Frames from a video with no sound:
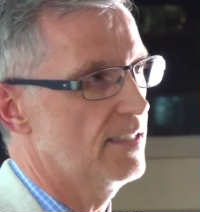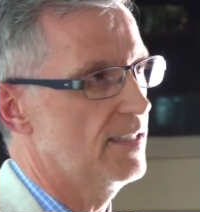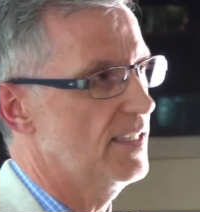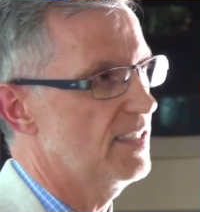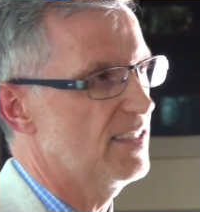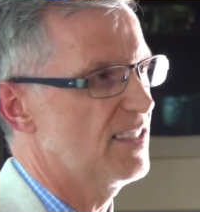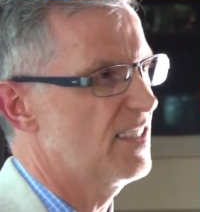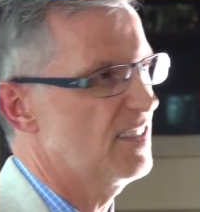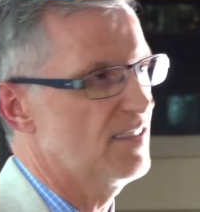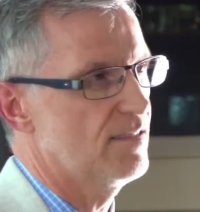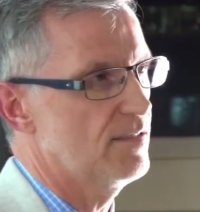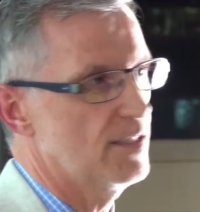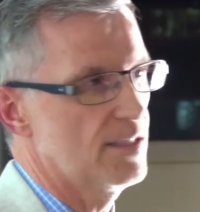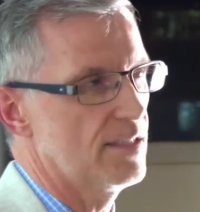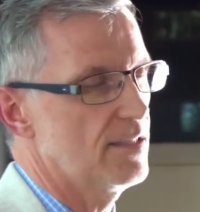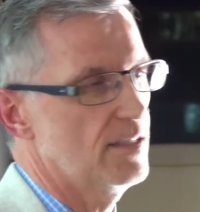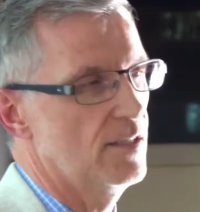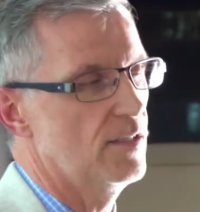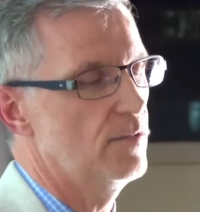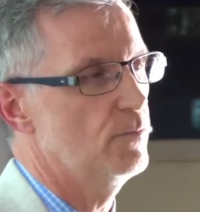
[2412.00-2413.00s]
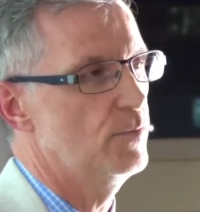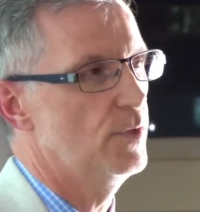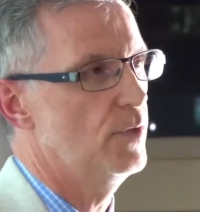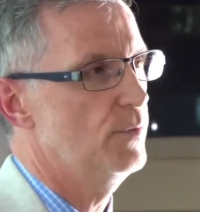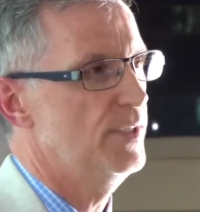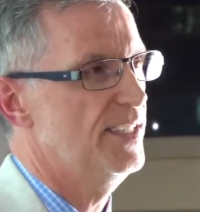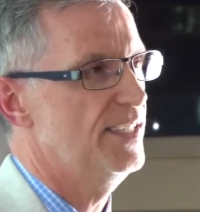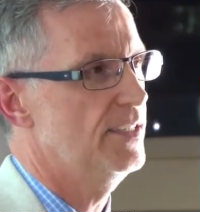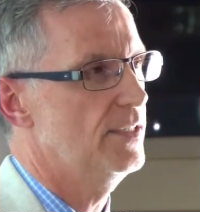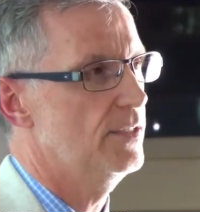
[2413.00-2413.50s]
That's just not what
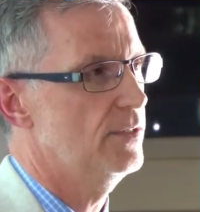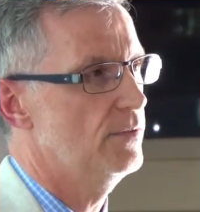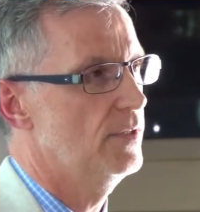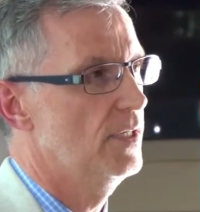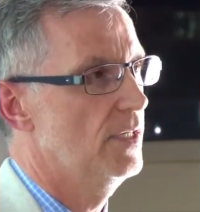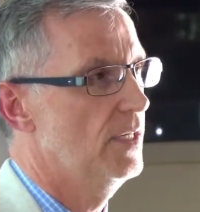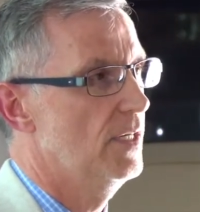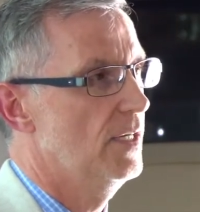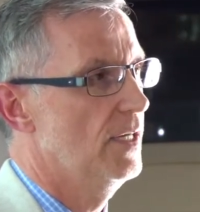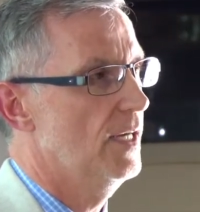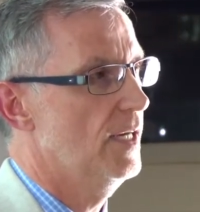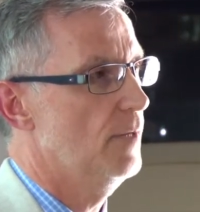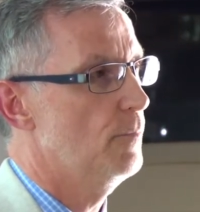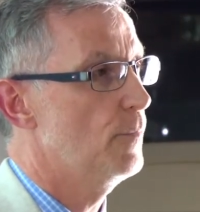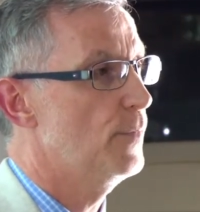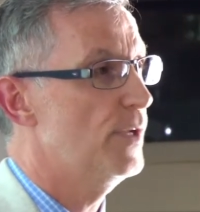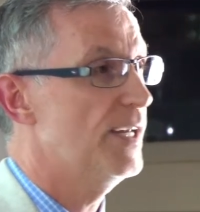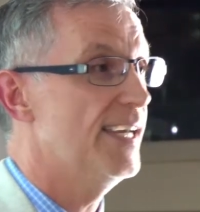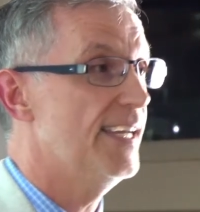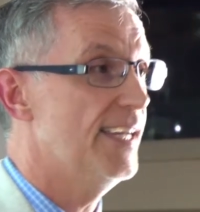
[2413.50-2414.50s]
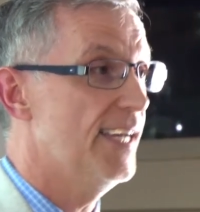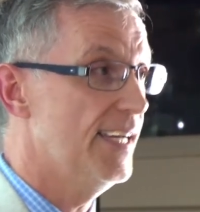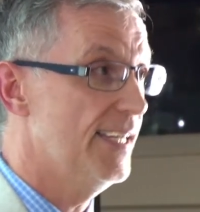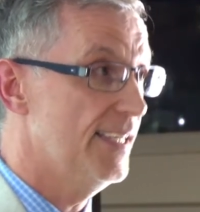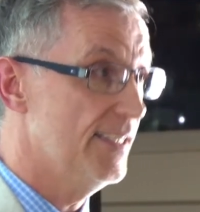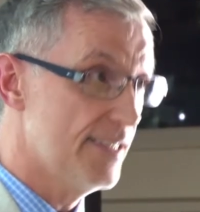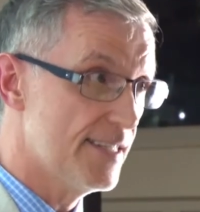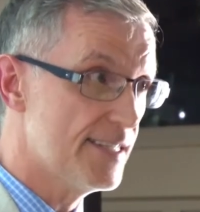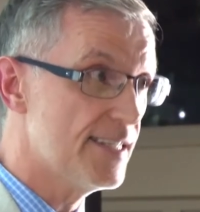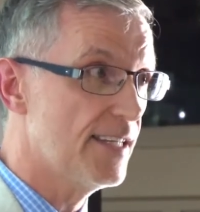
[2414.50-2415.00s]
we do. But I
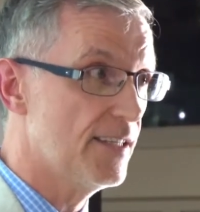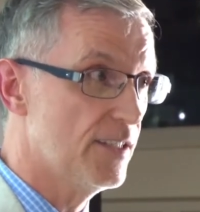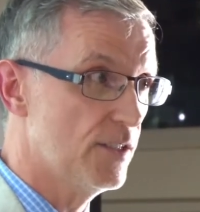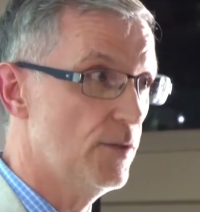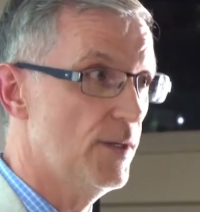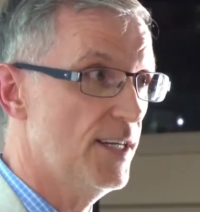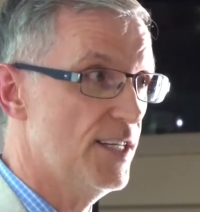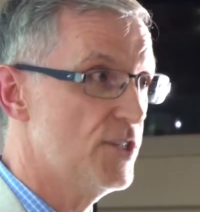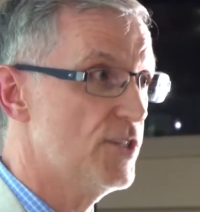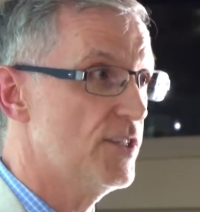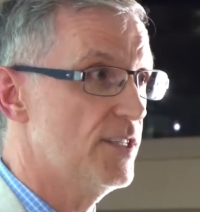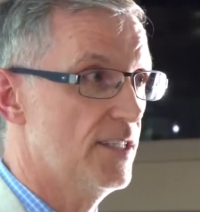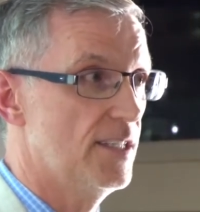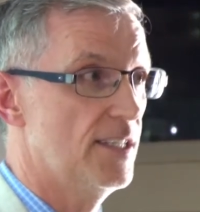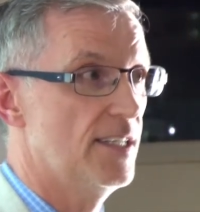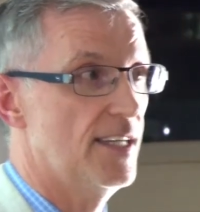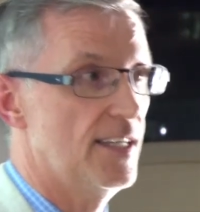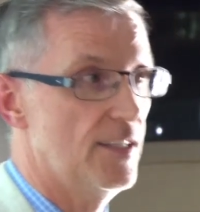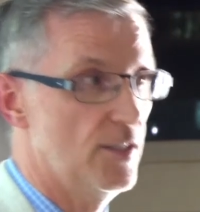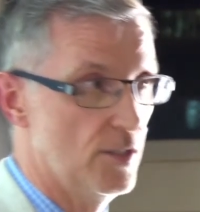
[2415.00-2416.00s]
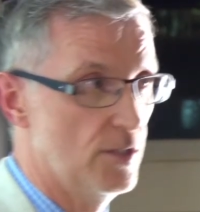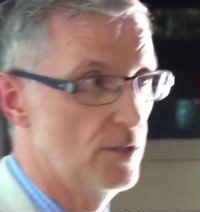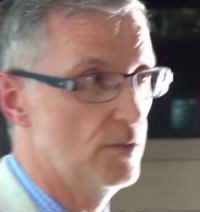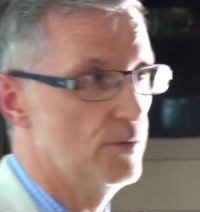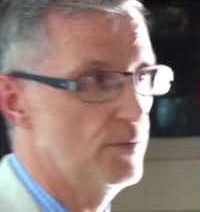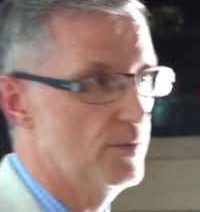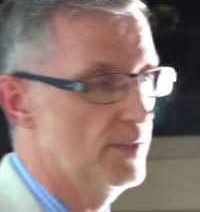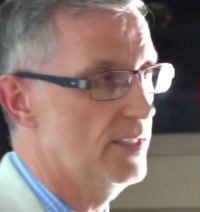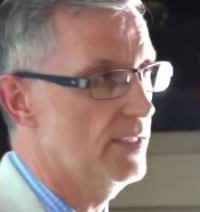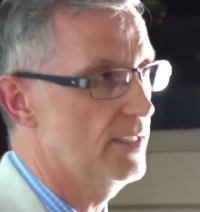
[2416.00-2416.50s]
understand the question, and I
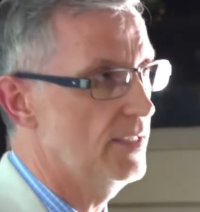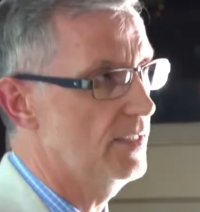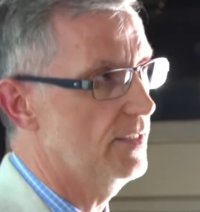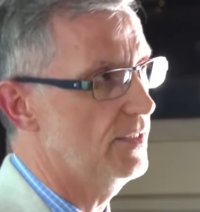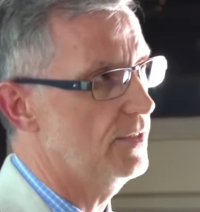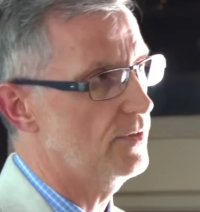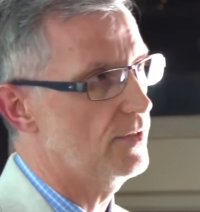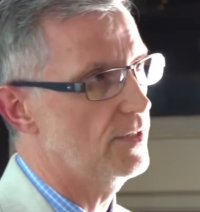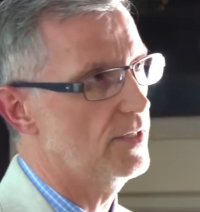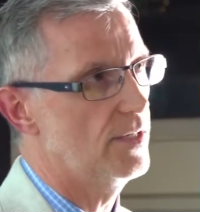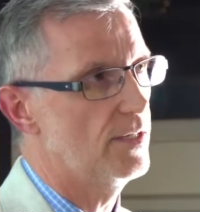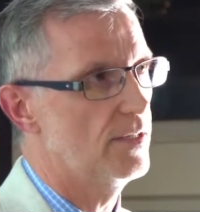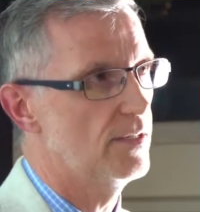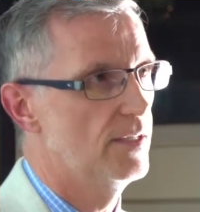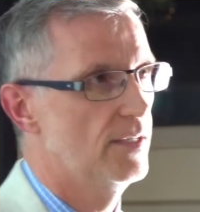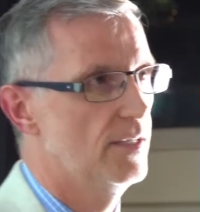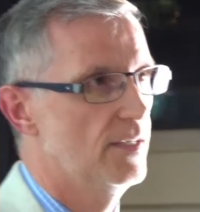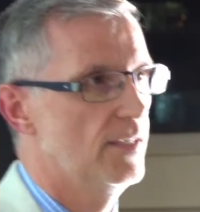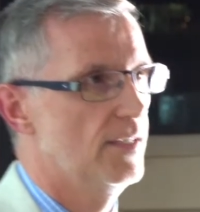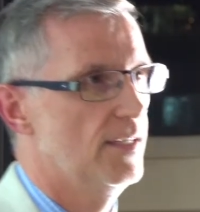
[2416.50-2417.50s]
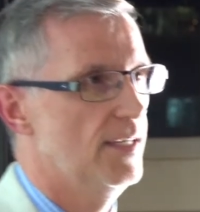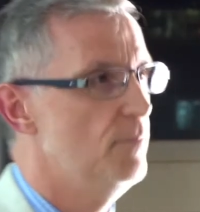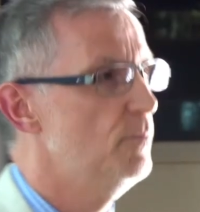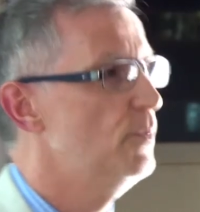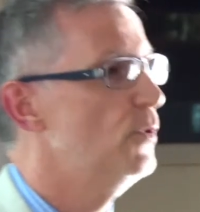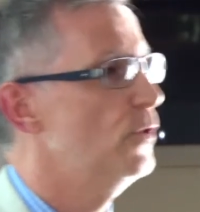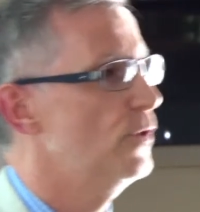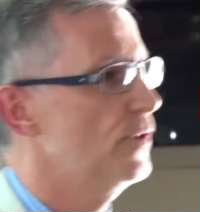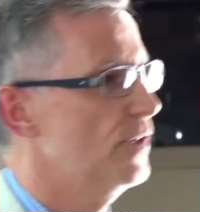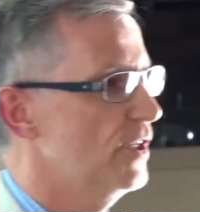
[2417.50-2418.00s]
know there are
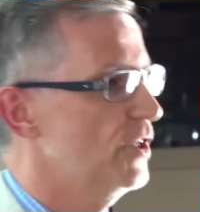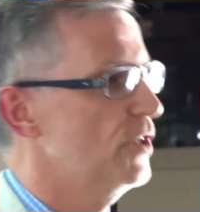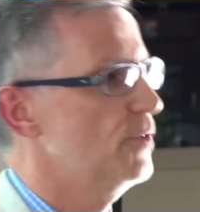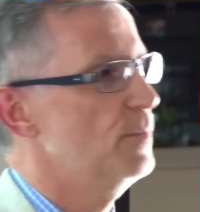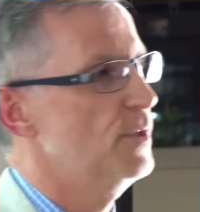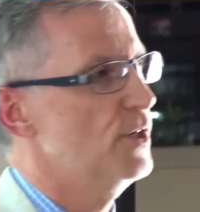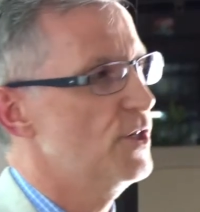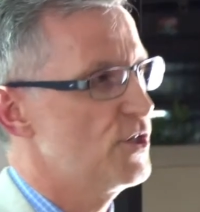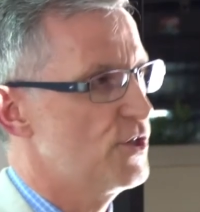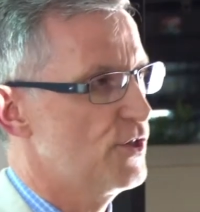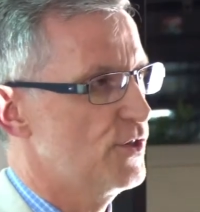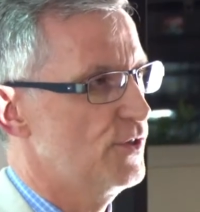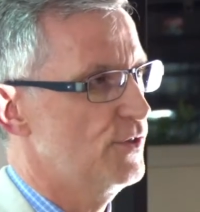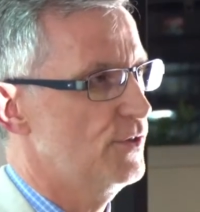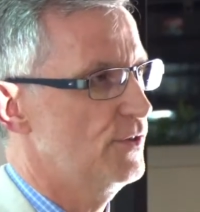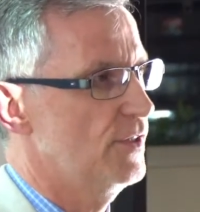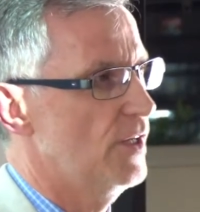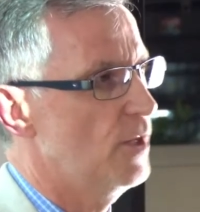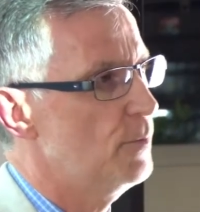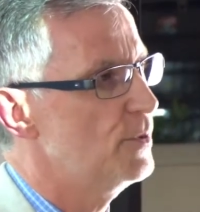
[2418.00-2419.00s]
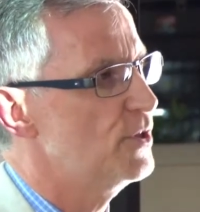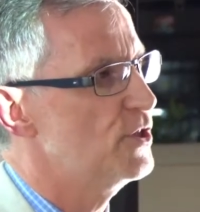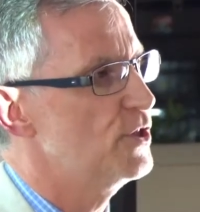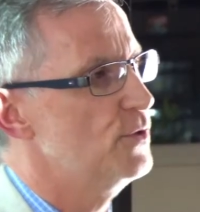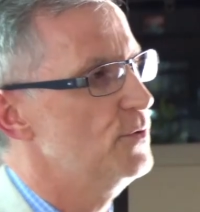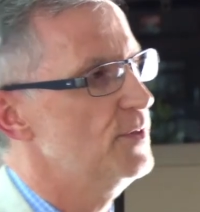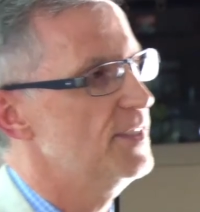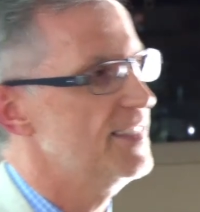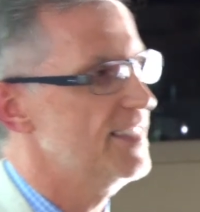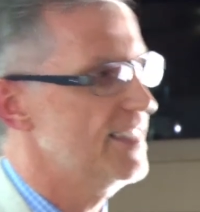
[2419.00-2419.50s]
important commercial
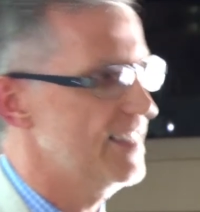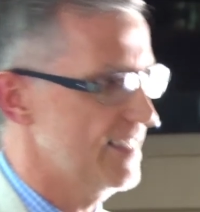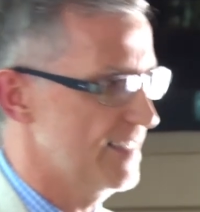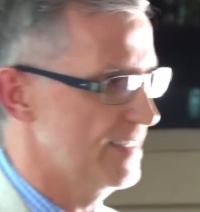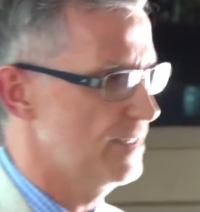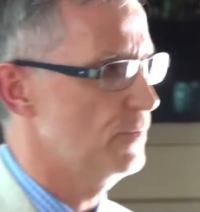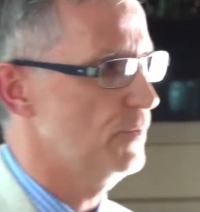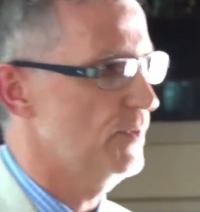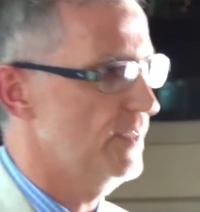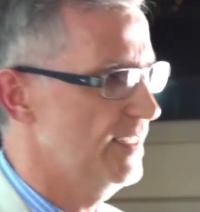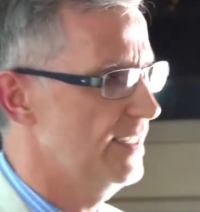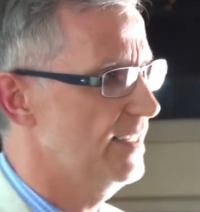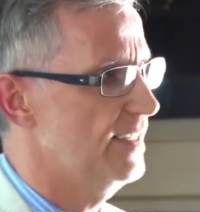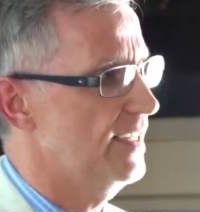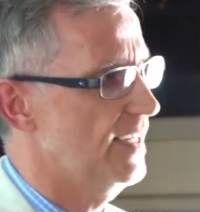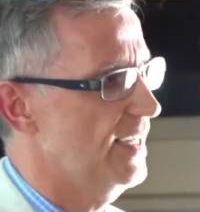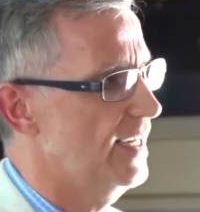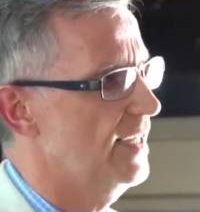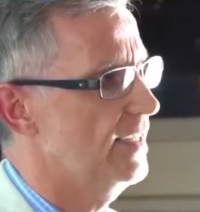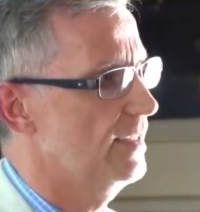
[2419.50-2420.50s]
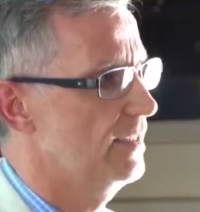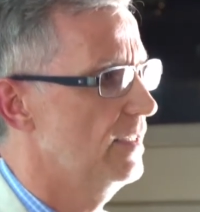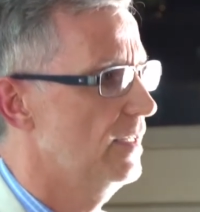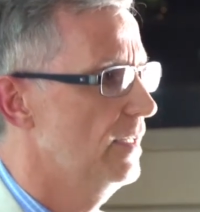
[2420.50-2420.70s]
opportunities within that.